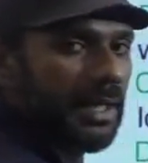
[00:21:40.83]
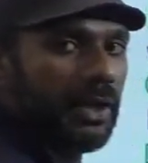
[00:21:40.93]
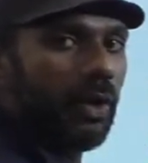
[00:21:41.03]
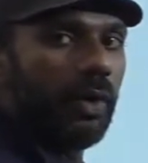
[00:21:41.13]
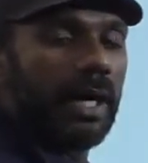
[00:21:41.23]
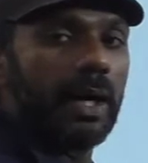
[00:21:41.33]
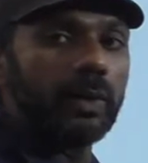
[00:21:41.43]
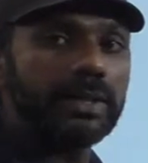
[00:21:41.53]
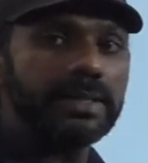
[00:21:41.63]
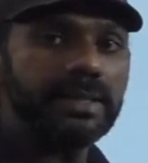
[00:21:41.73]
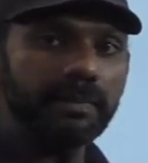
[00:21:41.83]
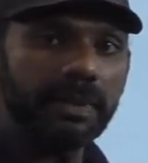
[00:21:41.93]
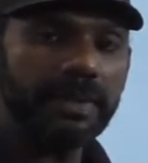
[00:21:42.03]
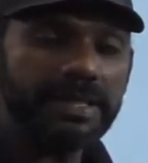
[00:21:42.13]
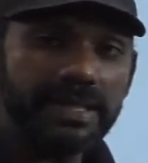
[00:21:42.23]
Go out is
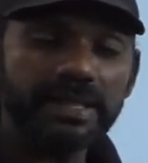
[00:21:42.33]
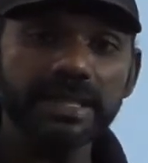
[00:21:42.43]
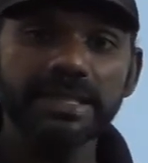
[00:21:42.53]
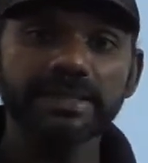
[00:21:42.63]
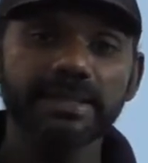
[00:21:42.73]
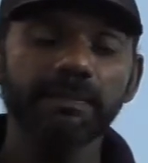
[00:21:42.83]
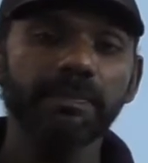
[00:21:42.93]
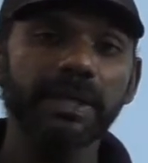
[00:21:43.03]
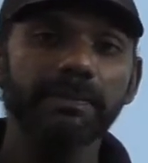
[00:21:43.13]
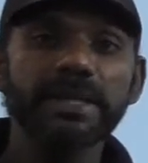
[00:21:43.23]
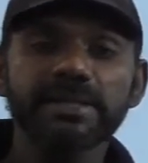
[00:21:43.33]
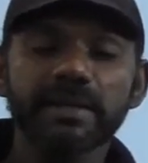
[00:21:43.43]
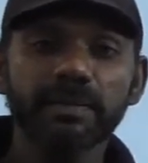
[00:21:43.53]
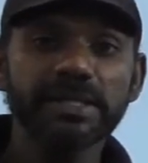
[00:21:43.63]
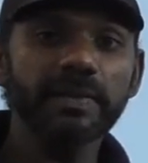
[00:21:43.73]
simple present. Simple
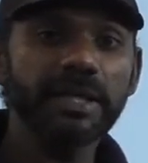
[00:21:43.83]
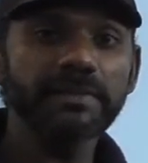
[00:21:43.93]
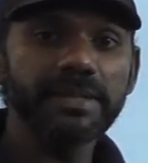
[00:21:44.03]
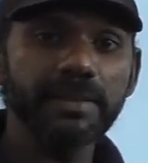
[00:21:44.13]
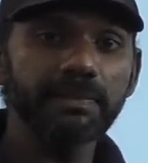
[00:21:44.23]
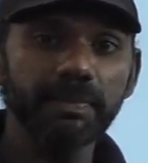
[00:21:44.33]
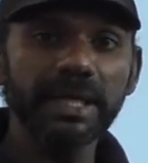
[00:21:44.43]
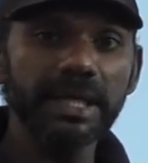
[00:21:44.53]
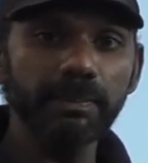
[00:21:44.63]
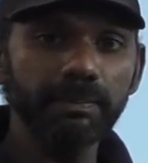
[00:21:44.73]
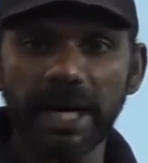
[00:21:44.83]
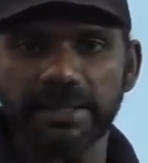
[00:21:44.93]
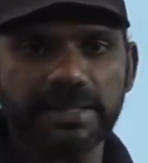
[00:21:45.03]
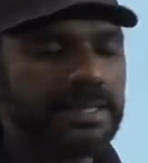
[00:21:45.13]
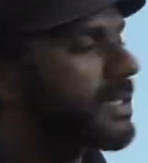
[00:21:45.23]
present must become simple
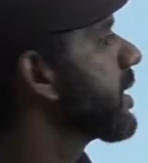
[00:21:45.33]
past.